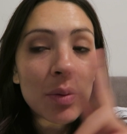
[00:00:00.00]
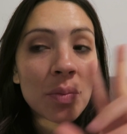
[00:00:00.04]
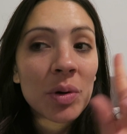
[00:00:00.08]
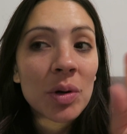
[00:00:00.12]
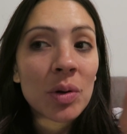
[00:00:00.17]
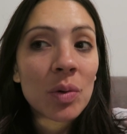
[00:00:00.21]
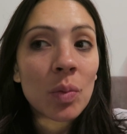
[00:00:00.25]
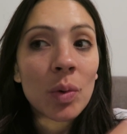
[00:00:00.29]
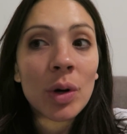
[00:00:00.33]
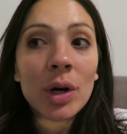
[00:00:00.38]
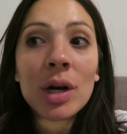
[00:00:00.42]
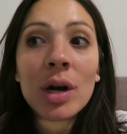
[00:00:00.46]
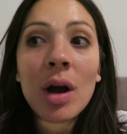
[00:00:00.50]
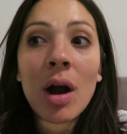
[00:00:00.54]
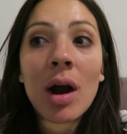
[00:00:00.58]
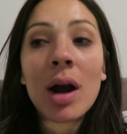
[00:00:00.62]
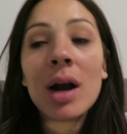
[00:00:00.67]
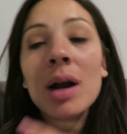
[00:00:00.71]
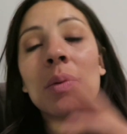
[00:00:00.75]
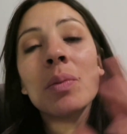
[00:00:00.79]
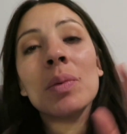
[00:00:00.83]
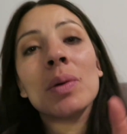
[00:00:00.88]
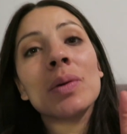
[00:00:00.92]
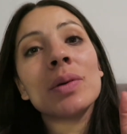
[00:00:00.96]
and we would work
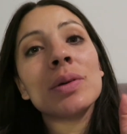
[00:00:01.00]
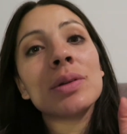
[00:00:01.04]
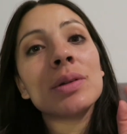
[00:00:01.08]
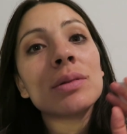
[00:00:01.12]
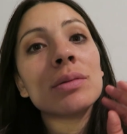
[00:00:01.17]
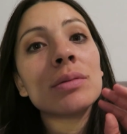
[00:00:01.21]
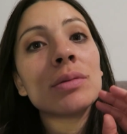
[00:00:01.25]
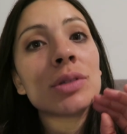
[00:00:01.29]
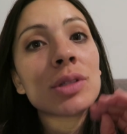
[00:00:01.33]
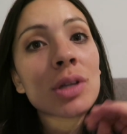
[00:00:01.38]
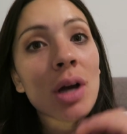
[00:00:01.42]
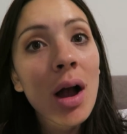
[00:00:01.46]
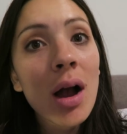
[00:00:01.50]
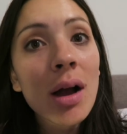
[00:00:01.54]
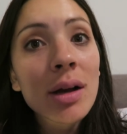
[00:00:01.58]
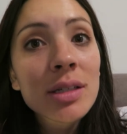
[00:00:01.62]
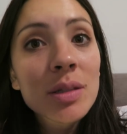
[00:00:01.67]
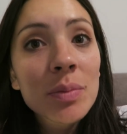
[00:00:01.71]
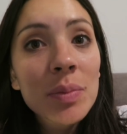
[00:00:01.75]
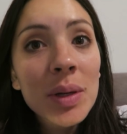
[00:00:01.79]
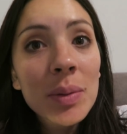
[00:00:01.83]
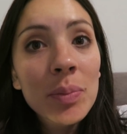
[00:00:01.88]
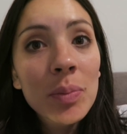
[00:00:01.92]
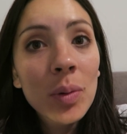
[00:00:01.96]
hard and we would talk
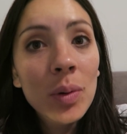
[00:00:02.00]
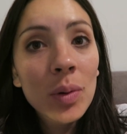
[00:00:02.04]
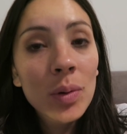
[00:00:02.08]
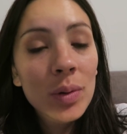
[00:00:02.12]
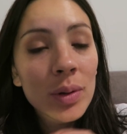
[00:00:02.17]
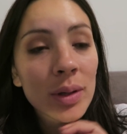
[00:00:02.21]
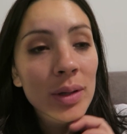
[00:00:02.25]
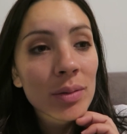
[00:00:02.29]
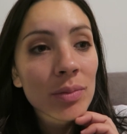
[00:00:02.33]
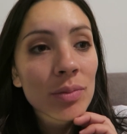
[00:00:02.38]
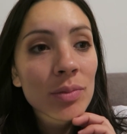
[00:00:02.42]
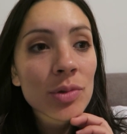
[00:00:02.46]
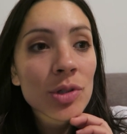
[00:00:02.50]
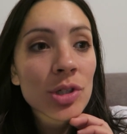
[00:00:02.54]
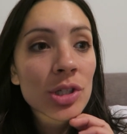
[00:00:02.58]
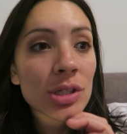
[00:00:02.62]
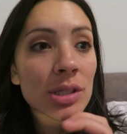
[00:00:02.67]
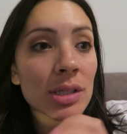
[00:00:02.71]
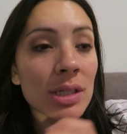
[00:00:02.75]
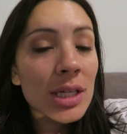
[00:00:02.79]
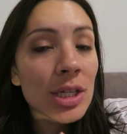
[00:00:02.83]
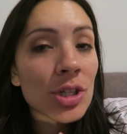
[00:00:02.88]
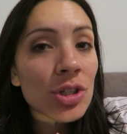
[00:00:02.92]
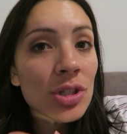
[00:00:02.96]
to people and
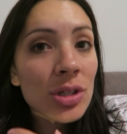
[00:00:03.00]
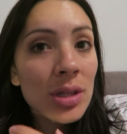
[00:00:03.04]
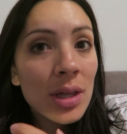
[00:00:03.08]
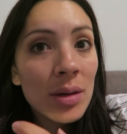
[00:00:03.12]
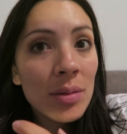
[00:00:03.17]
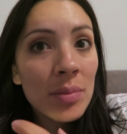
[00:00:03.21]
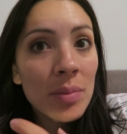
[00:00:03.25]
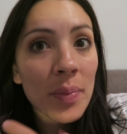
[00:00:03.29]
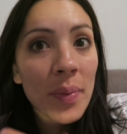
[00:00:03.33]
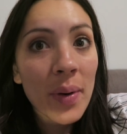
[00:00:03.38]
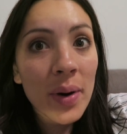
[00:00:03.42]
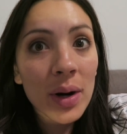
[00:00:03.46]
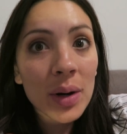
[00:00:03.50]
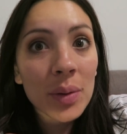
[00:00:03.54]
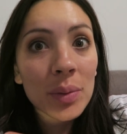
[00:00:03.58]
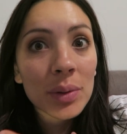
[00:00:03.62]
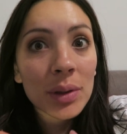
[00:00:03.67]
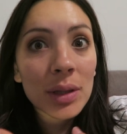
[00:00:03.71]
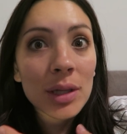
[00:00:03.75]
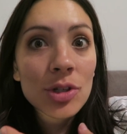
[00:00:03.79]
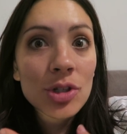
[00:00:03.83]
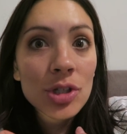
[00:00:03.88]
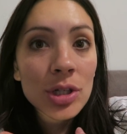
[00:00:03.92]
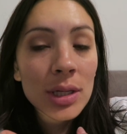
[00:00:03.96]
just teach them about our
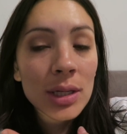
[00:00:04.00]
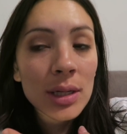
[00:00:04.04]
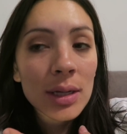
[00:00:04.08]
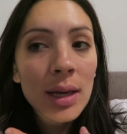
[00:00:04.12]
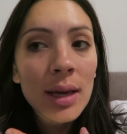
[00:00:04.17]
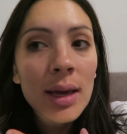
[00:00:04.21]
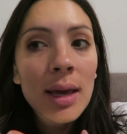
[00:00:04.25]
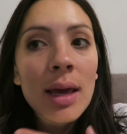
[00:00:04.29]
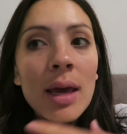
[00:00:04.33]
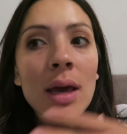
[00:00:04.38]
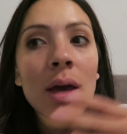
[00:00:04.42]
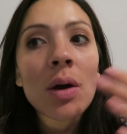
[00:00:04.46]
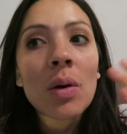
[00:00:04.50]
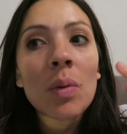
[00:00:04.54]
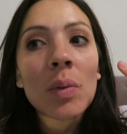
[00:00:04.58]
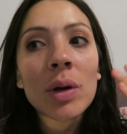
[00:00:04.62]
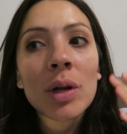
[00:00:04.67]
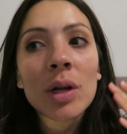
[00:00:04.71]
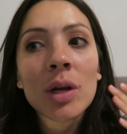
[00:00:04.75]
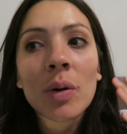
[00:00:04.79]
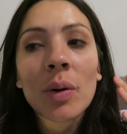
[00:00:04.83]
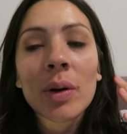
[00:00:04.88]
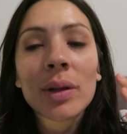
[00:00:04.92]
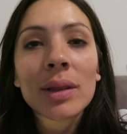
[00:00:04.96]
religion.
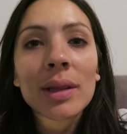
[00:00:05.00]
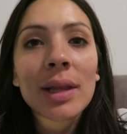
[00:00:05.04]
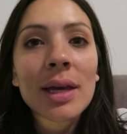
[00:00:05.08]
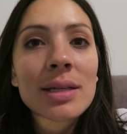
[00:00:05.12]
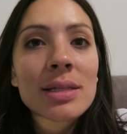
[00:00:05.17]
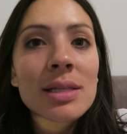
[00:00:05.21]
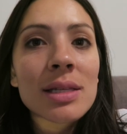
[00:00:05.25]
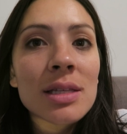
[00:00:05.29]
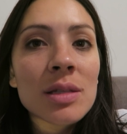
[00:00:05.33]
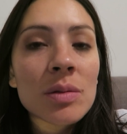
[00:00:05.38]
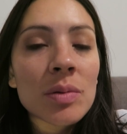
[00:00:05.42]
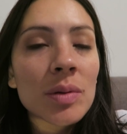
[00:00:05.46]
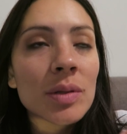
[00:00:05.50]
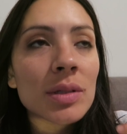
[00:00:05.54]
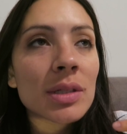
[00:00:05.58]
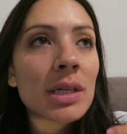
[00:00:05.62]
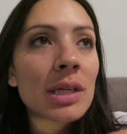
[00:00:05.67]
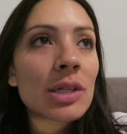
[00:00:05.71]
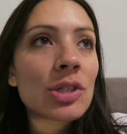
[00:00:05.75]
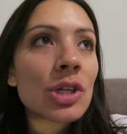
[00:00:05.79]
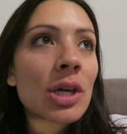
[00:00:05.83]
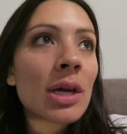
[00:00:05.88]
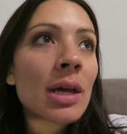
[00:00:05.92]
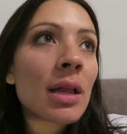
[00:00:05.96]
We'd go on lessons, we would
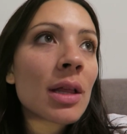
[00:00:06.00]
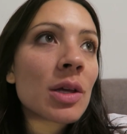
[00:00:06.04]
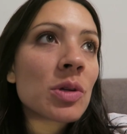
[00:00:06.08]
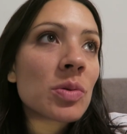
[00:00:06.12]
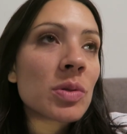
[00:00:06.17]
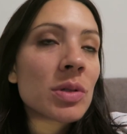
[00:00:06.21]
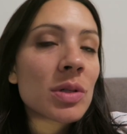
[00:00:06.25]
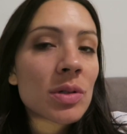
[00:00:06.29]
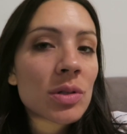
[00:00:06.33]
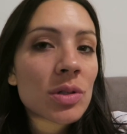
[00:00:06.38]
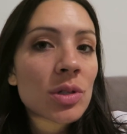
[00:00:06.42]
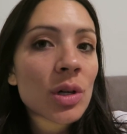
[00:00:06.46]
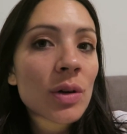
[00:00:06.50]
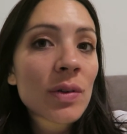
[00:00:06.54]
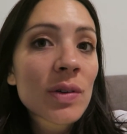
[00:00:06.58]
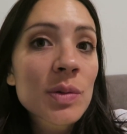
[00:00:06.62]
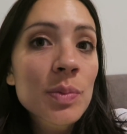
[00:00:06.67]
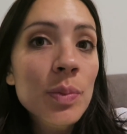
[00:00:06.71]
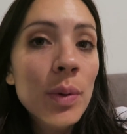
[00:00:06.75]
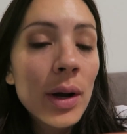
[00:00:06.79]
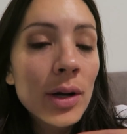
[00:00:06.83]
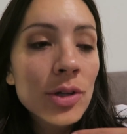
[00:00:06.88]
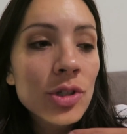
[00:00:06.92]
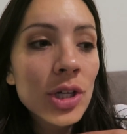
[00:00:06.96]
teach English, we'd do
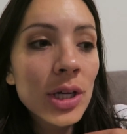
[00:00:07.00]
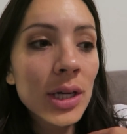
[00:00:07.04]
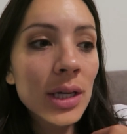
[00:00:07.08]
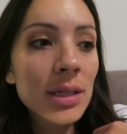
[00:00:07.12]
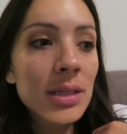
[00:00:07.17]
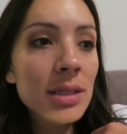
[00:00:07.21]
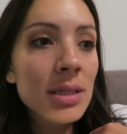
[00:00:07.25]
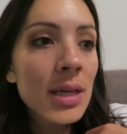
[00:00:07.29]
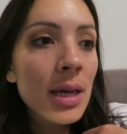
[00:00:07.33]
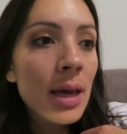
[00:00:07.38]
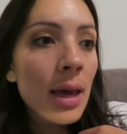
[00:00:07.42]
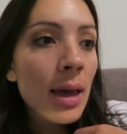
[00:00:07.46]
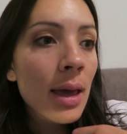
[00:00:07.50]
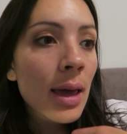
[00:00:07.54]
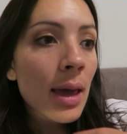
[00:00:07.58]
service projects.